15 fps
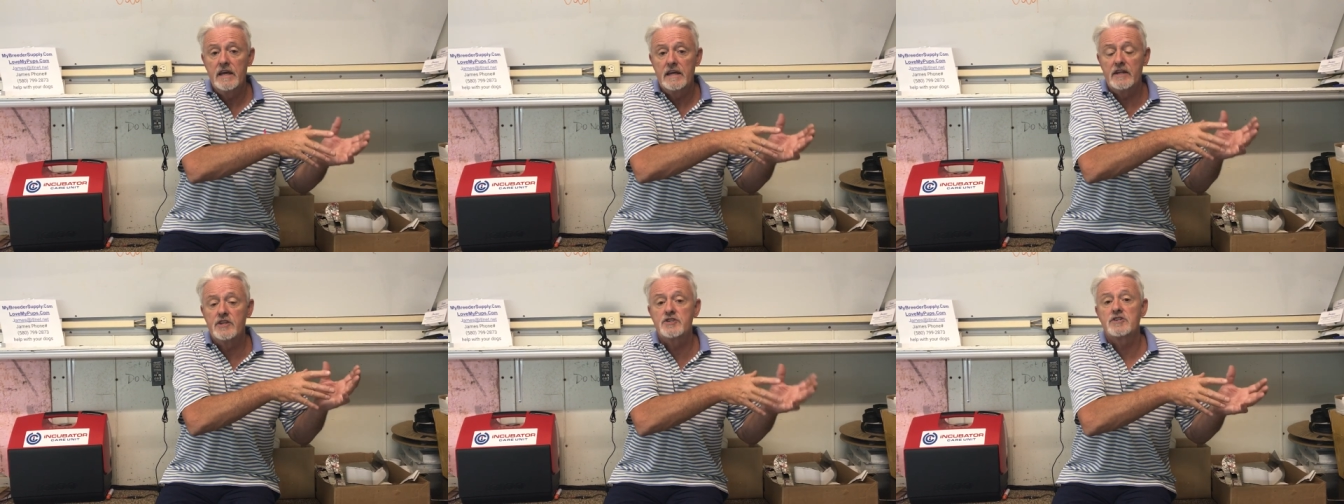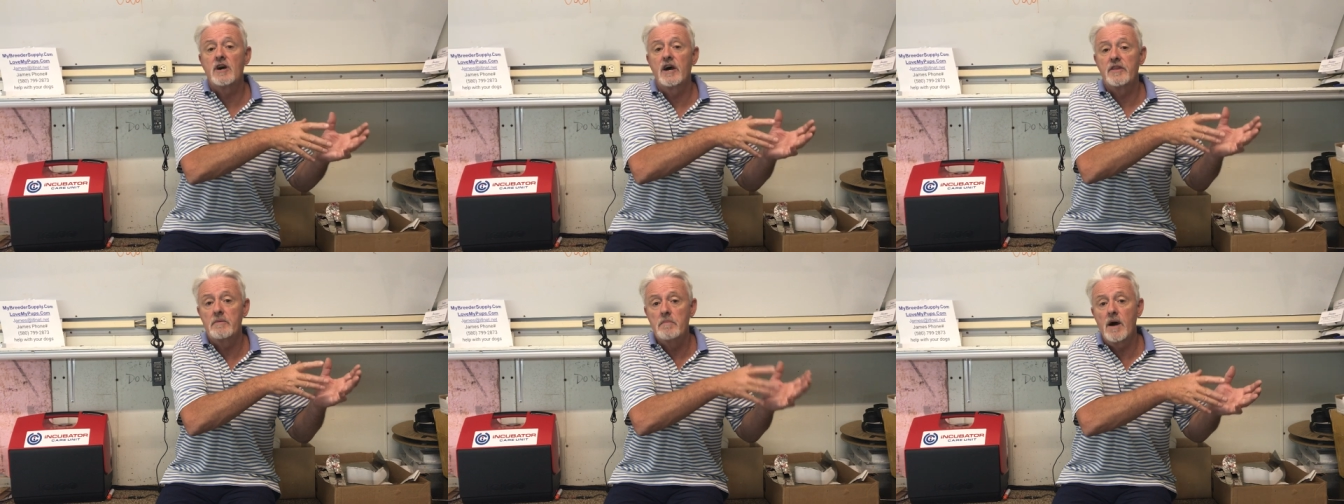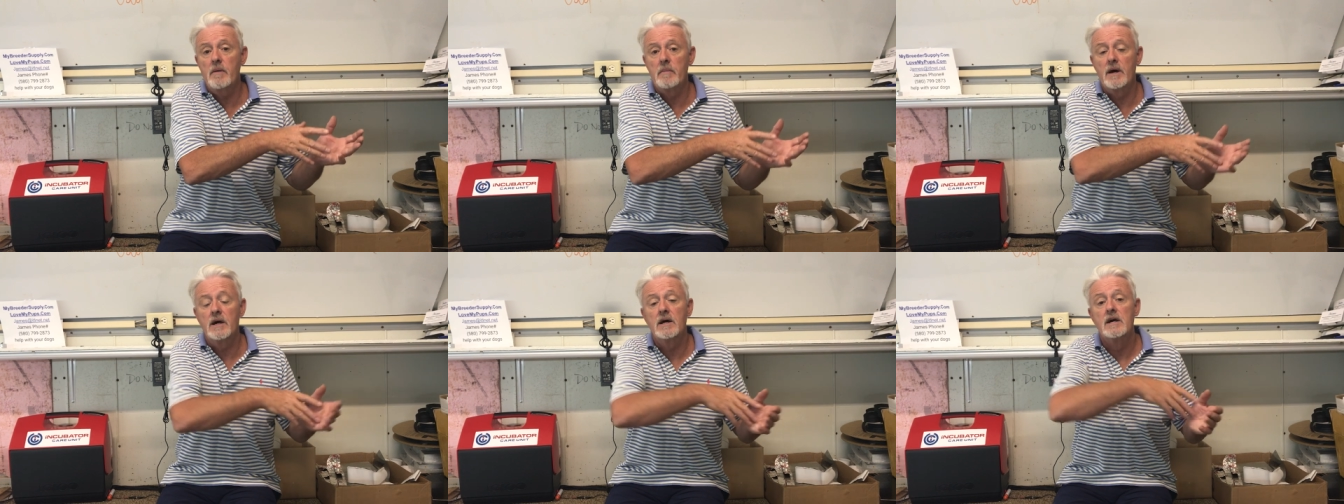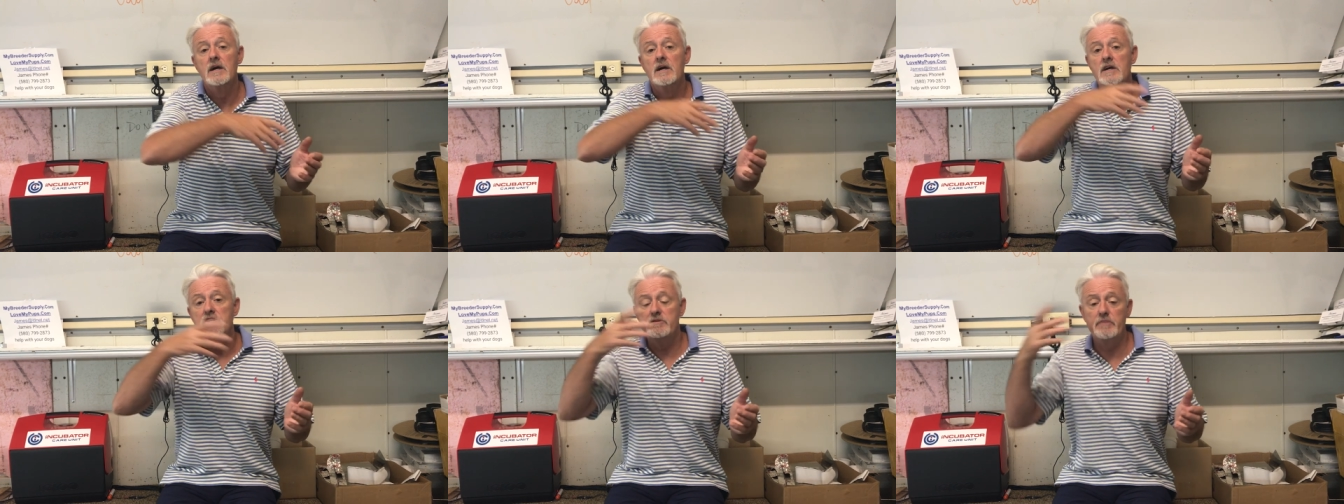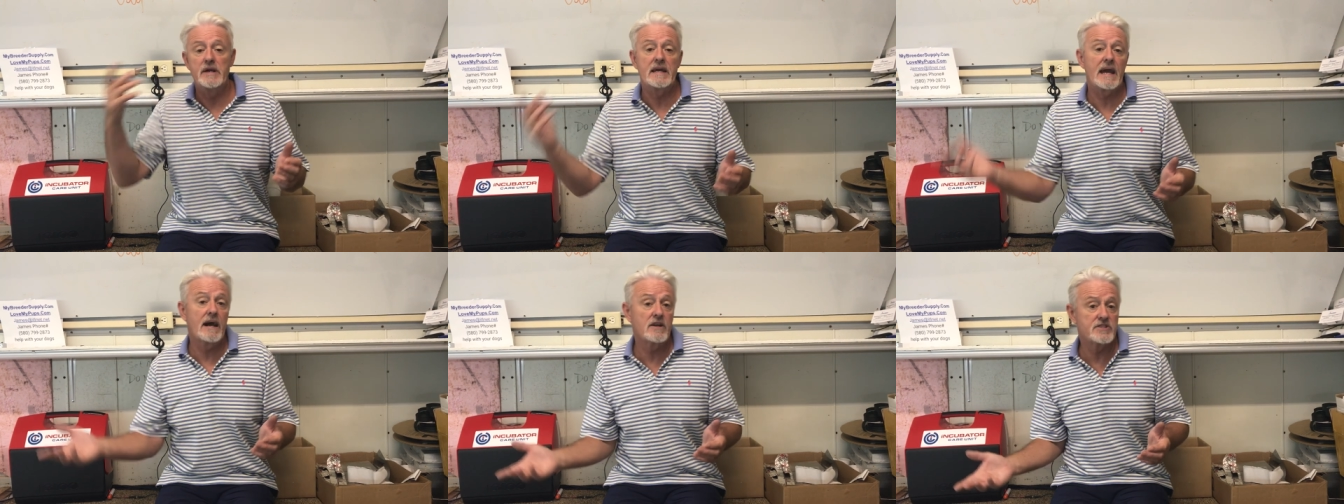inside the mama to
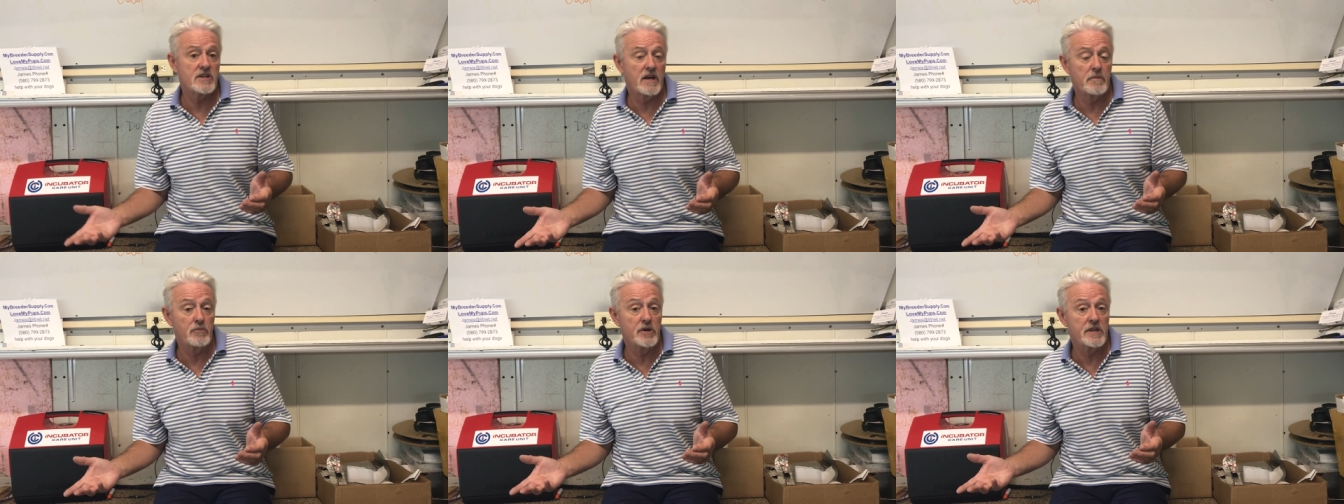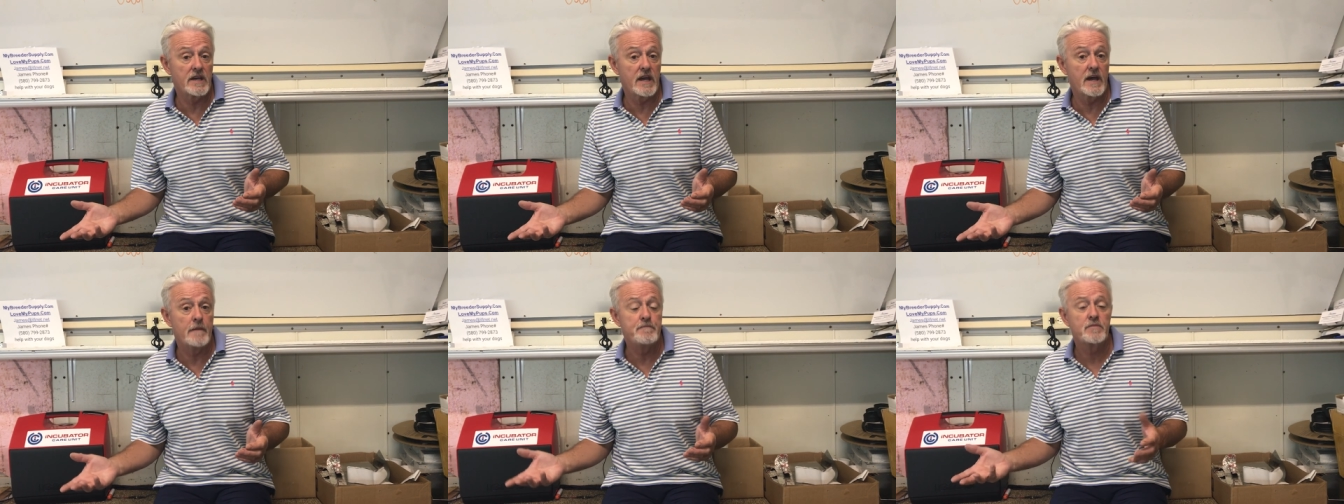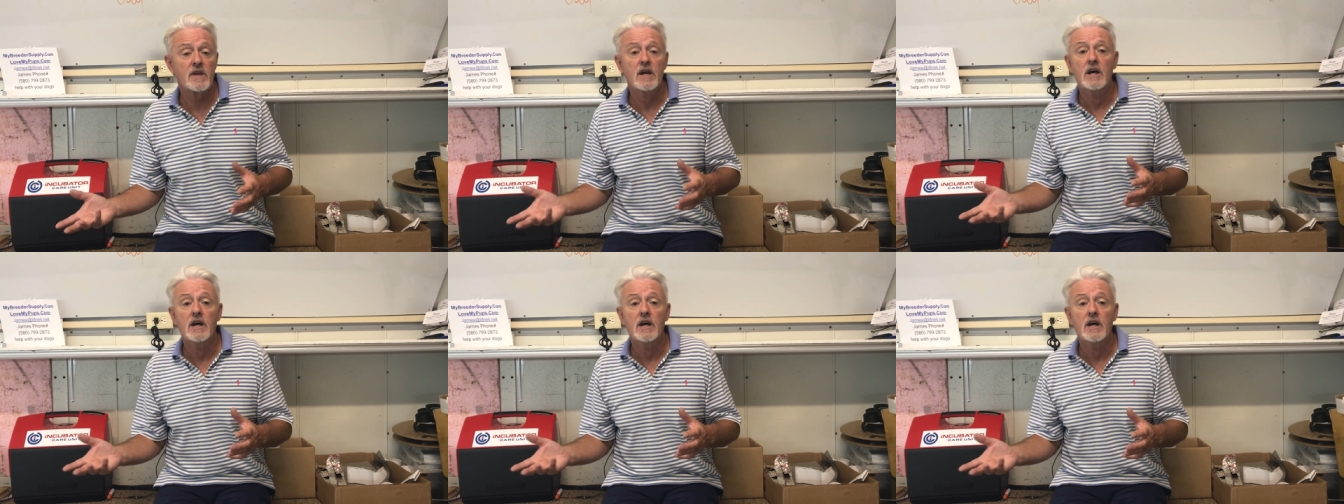being outside and breathing air.